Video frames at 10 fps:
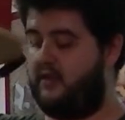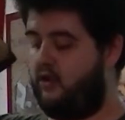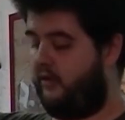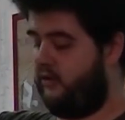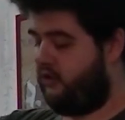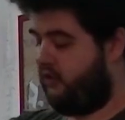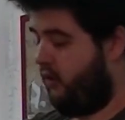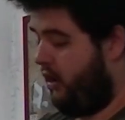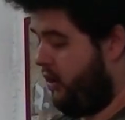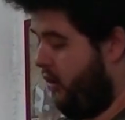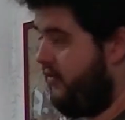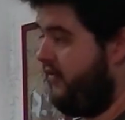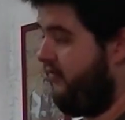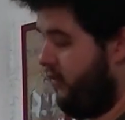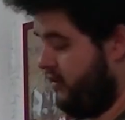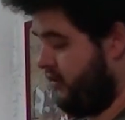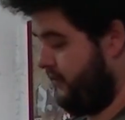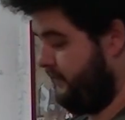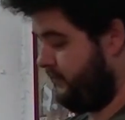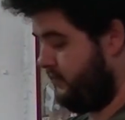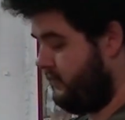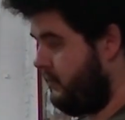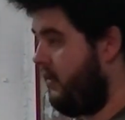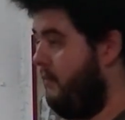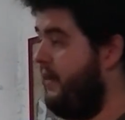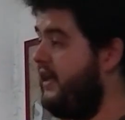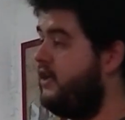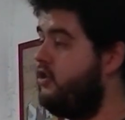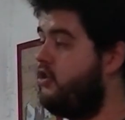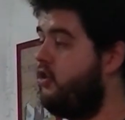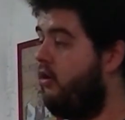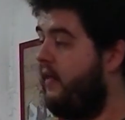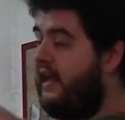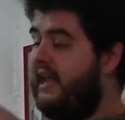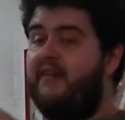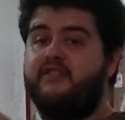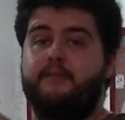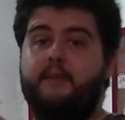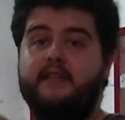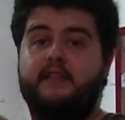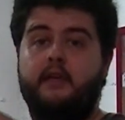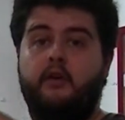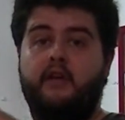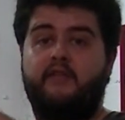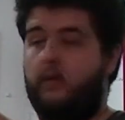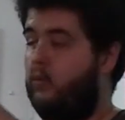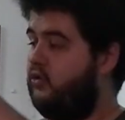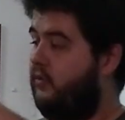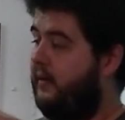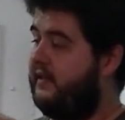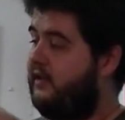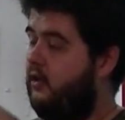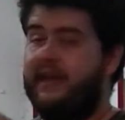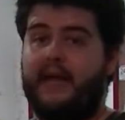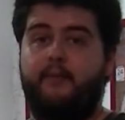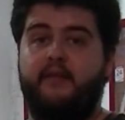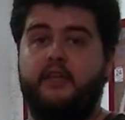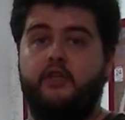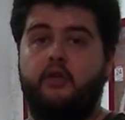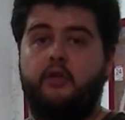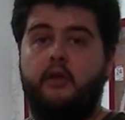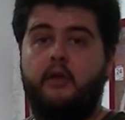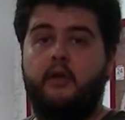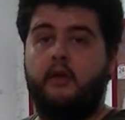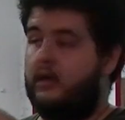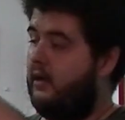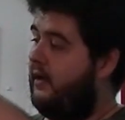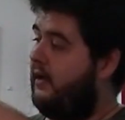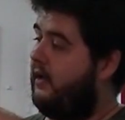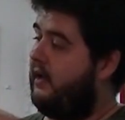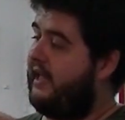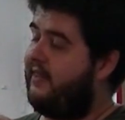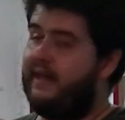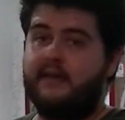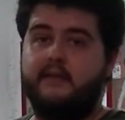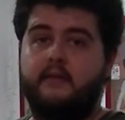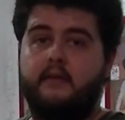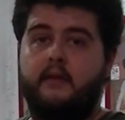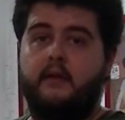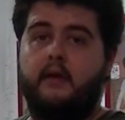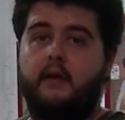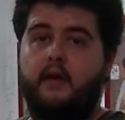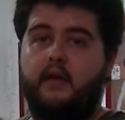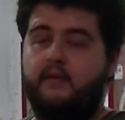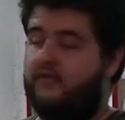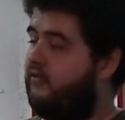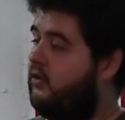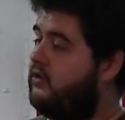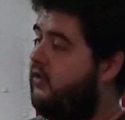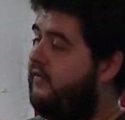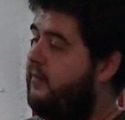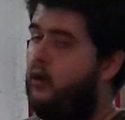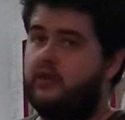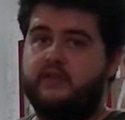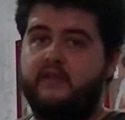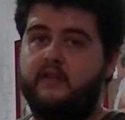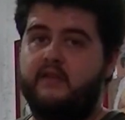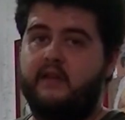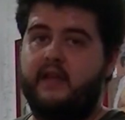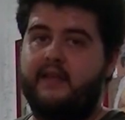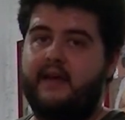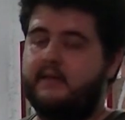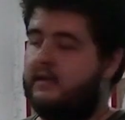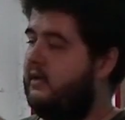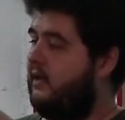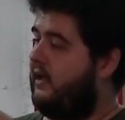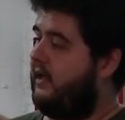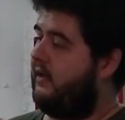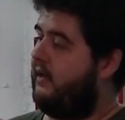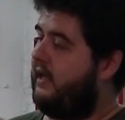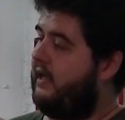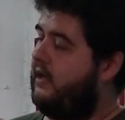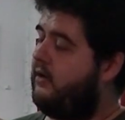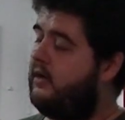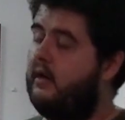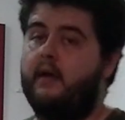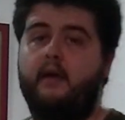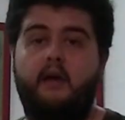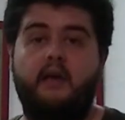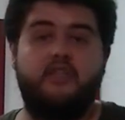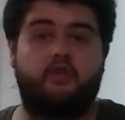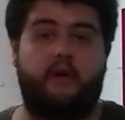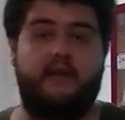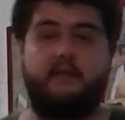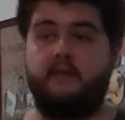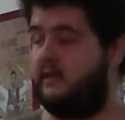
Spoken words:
the other 2 are on the front, making sure that I have space here if I want to place here like a prediction, like that, in the front of the box, tilted like that, lay here, is great.